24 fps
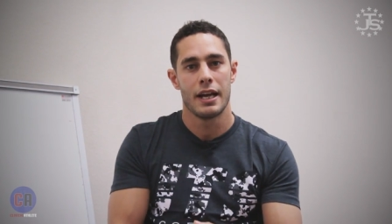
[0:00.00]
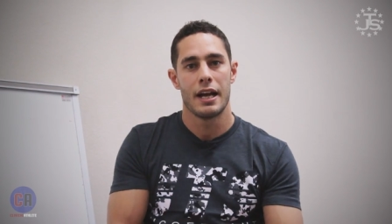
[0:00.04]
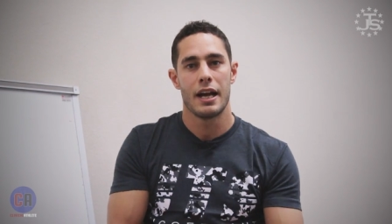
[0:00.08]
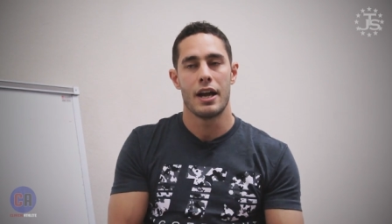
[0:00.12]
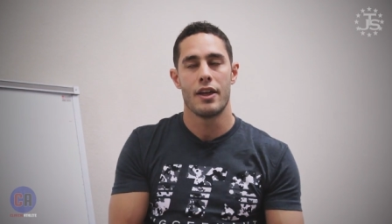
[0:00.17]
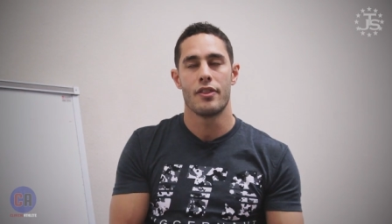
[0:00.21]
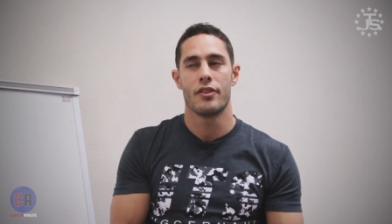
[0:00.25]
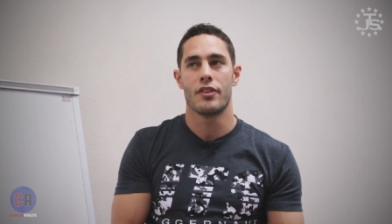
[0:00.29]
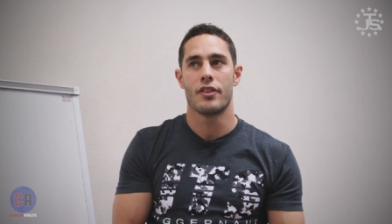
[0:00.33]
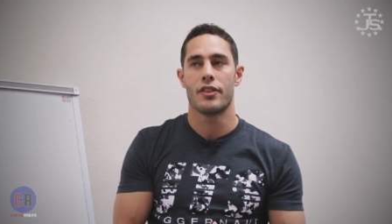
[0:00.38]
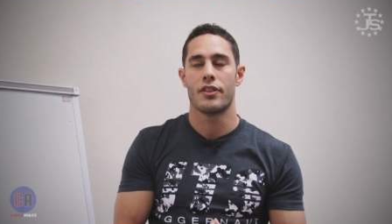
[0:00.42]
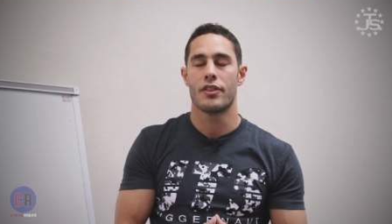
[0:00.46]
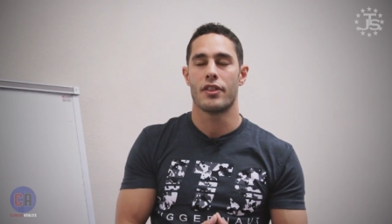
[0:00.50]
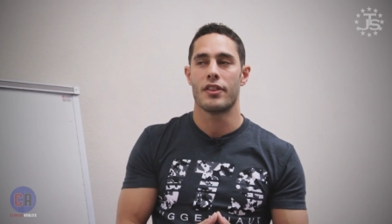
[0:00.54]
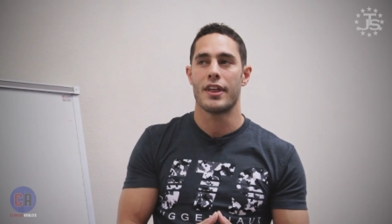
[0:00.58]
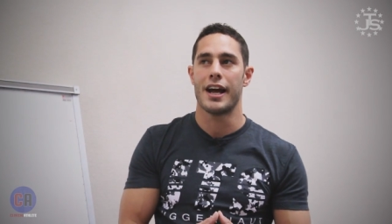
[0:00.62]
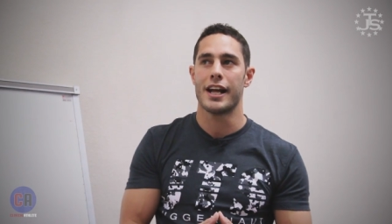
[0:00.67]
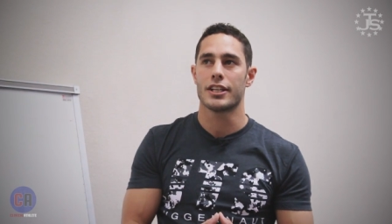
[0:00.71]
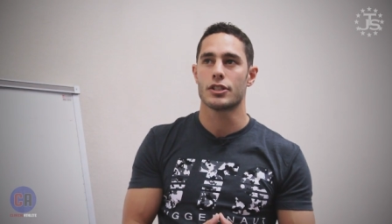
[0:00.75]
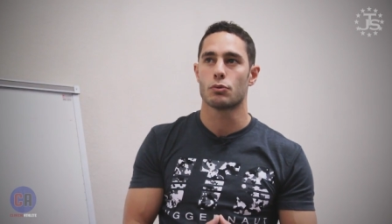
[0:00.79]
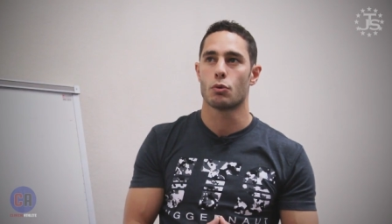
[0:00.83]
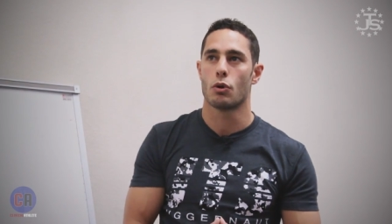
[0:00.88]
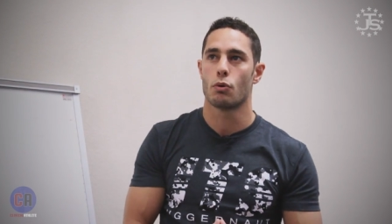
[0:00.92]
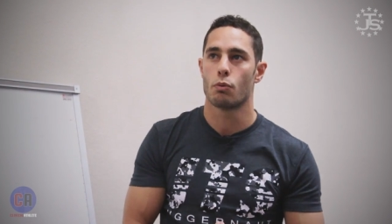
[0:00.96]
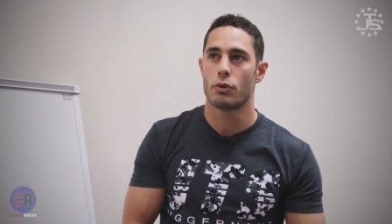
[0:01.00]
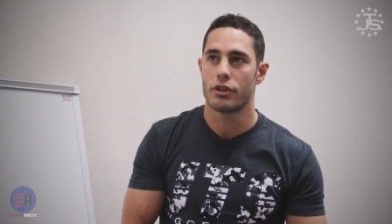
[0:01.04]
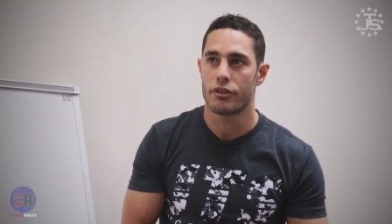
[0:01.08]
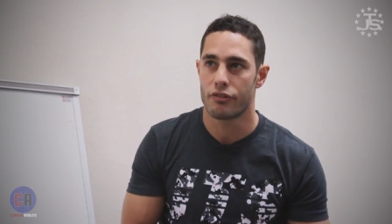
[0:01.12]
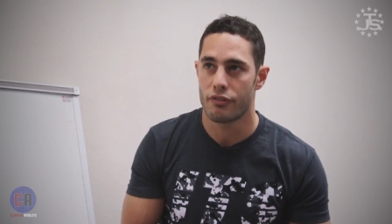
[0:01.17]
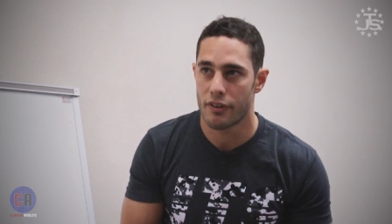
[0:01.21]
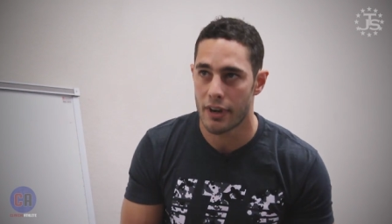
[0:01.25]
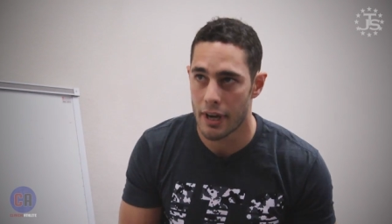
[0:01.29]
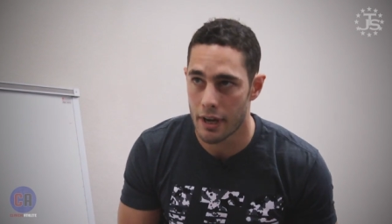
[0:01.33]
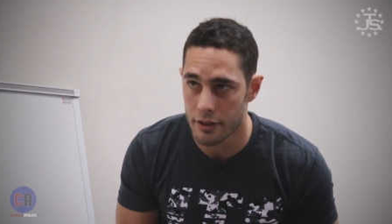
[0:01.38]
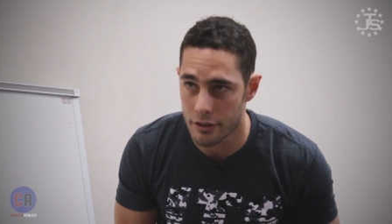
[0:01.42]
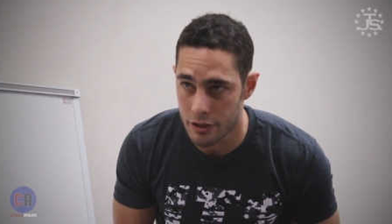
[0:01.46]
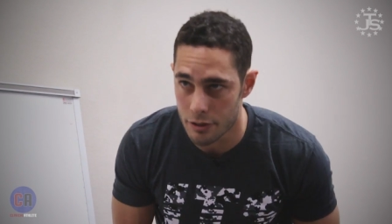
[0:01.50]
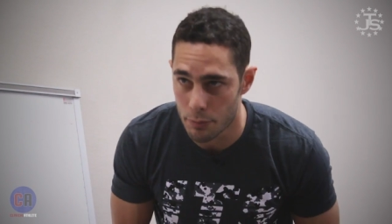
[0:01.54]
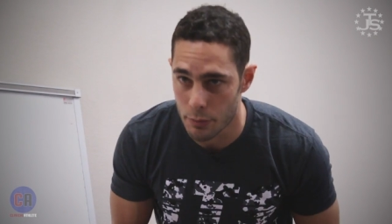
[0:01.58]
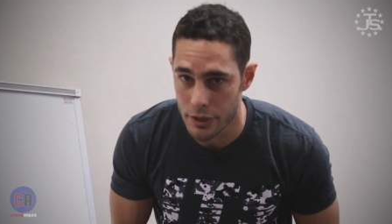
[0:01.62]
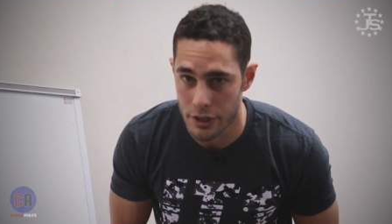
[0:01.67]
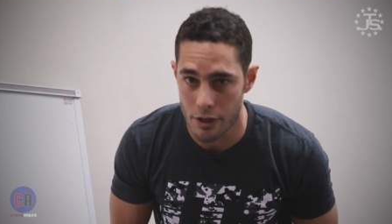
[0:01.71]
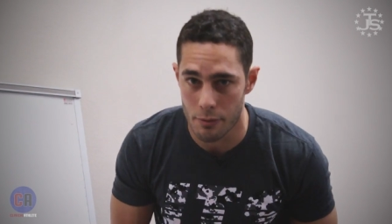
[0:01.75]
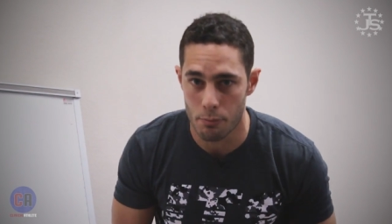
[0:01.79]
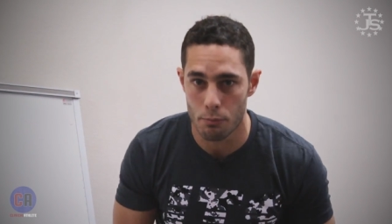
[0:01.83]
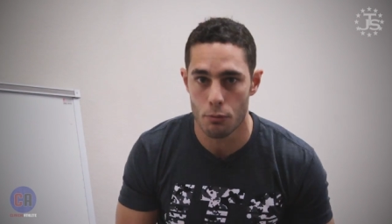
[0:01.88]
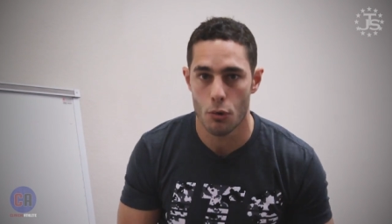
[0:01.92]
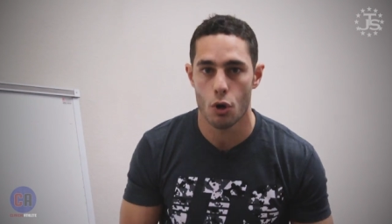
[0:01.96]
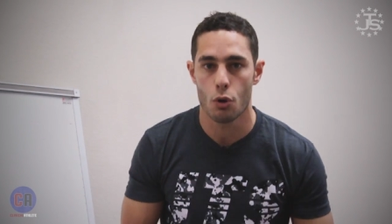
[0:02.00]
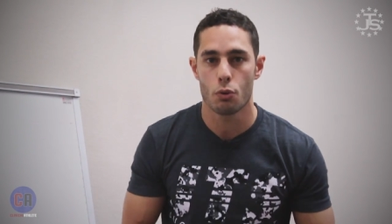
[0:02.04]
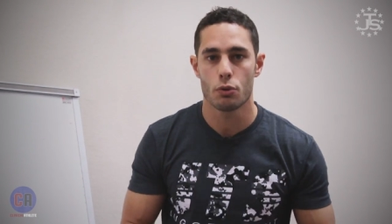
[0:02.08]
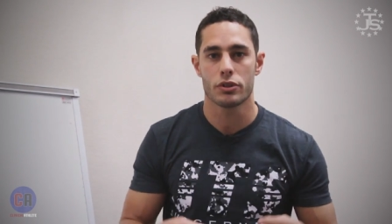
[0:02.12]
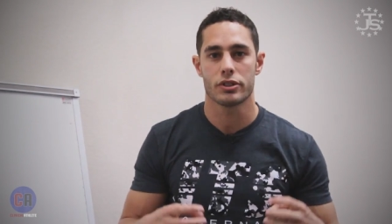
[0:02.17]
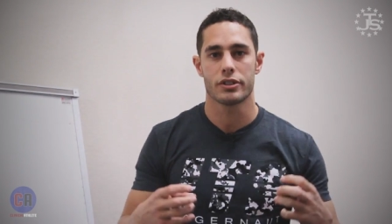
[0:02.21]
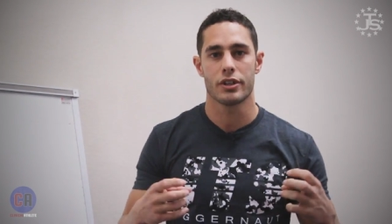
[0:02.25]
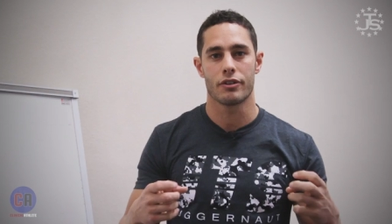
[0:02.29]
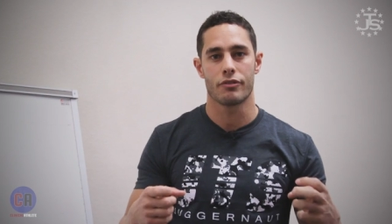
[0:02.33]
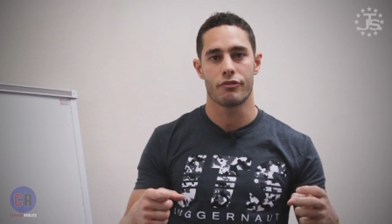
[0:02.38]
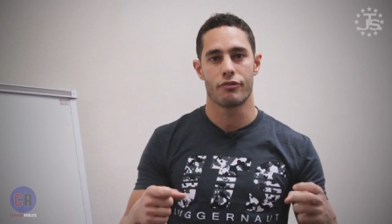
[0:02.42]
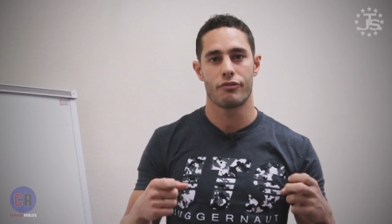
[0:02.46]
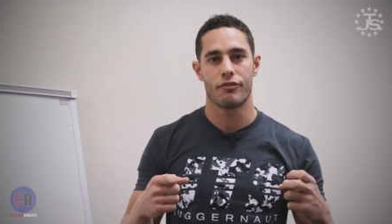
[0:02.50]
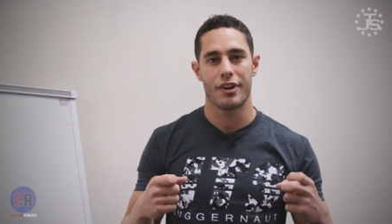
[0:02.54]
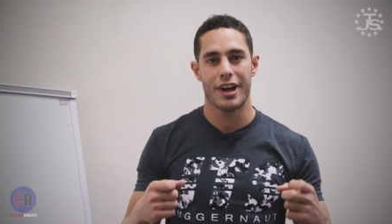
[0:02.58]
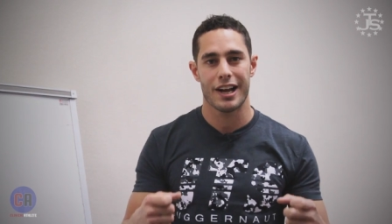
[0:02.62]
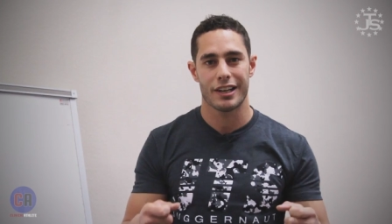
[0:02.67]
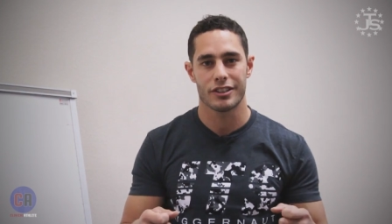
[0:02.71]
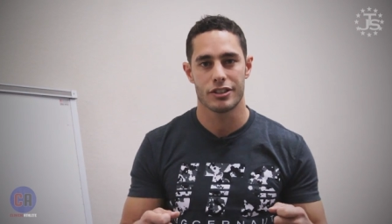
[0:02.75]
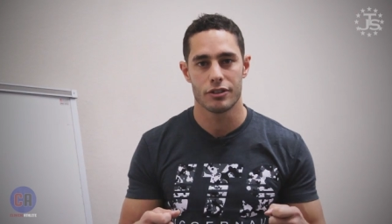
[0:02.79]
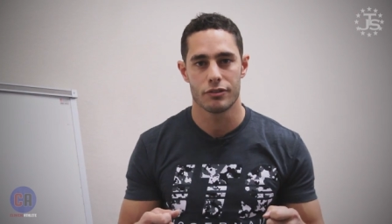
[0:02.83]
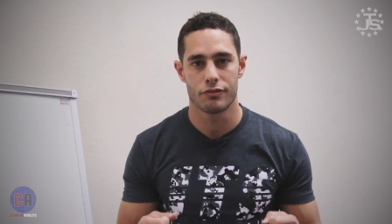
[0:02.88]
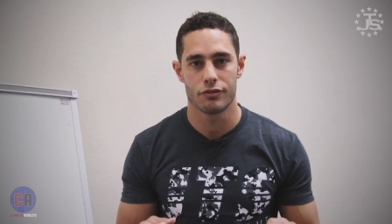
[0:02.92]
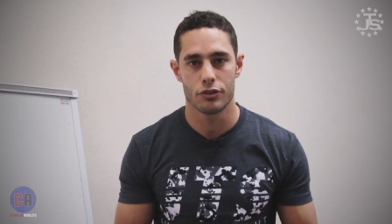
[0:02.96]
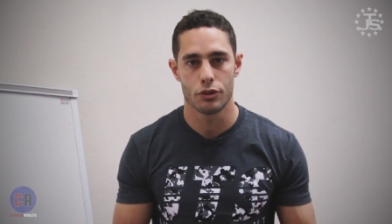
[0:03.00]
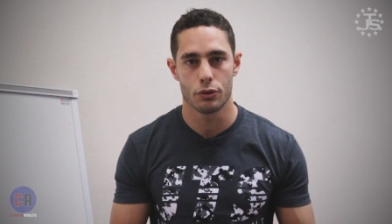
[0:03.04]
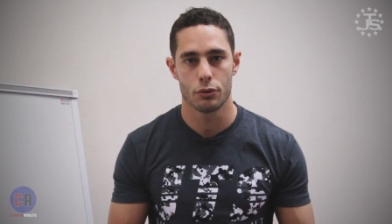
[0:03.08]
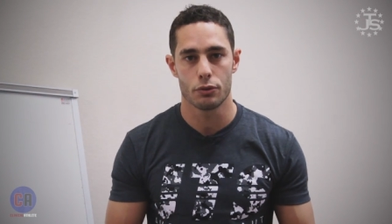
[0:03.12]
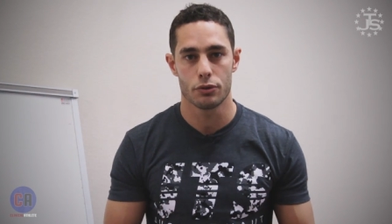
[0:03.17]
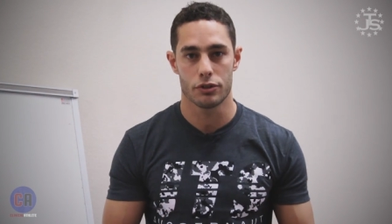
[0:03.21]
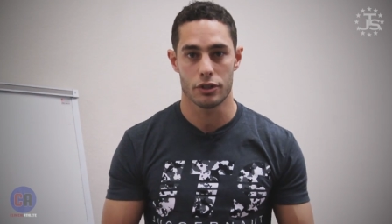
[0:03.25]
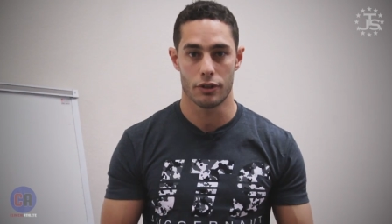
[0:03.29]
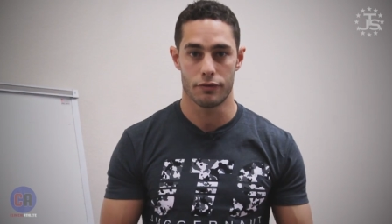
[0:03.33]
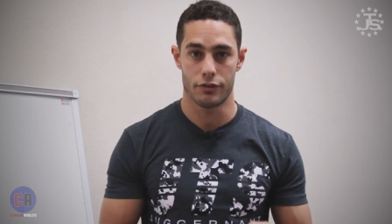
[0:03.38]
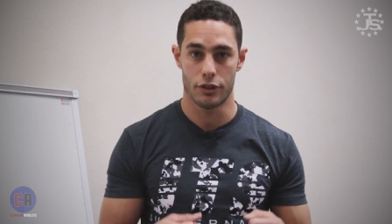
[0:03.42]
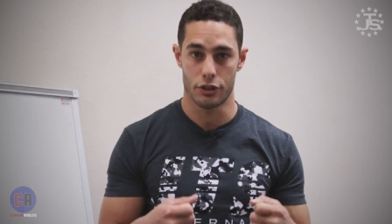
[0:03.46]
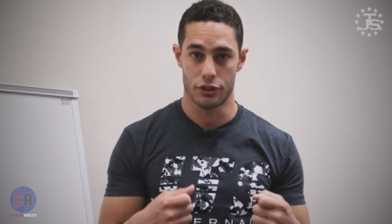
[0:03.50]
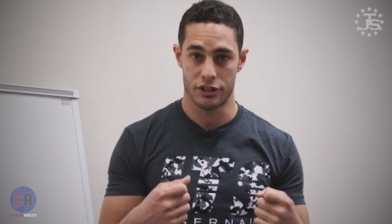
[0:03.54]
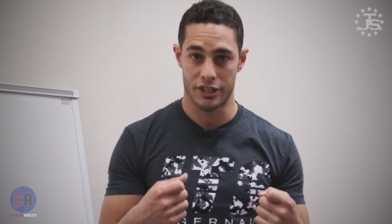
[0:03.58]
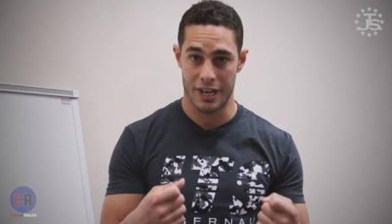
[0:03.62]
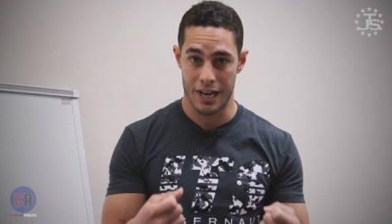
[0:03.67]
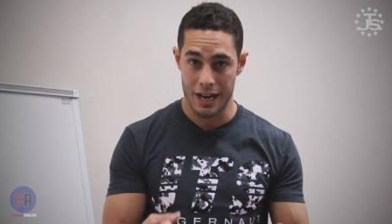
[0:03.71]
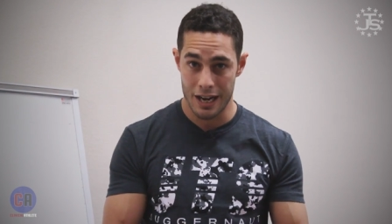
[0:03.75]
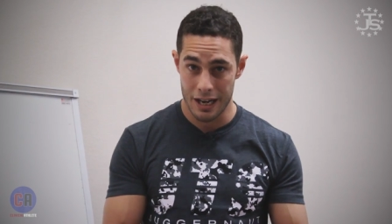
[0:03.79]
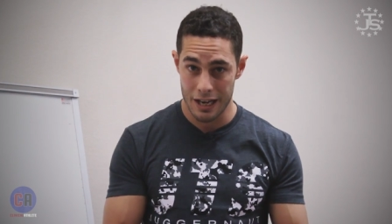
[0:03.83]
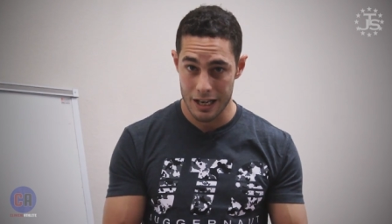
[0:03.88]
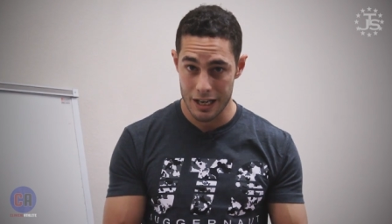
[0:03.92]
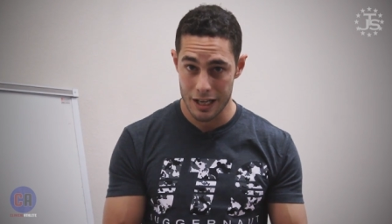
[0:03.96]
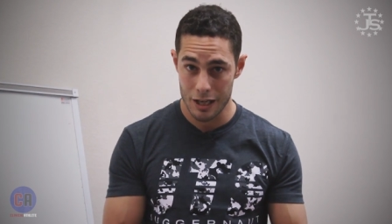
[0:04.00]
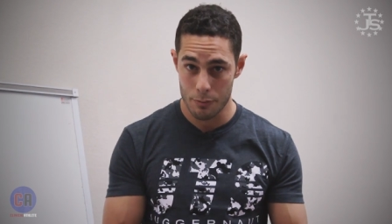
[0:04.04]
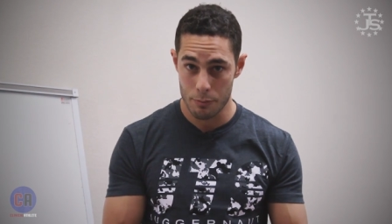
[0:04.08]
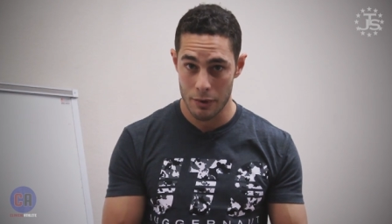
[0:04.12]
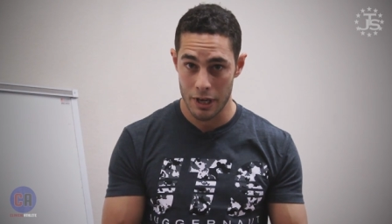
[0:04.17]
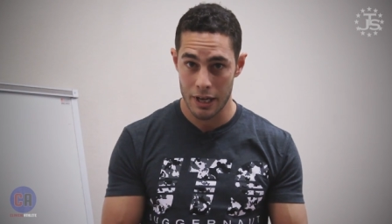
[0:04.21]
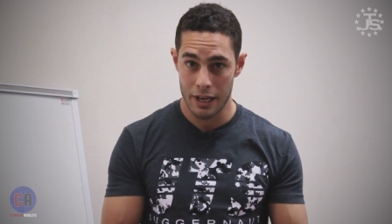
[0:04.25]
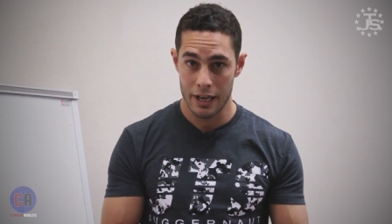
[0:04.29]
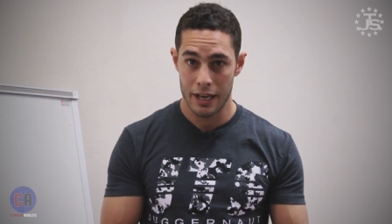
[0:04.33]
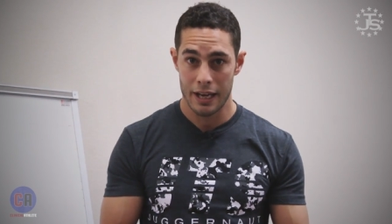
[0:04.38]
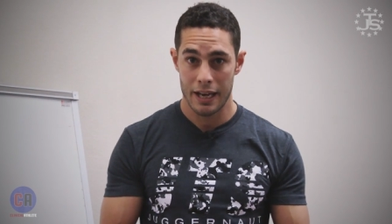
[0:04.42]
And that's what we found to be the most effective use of your time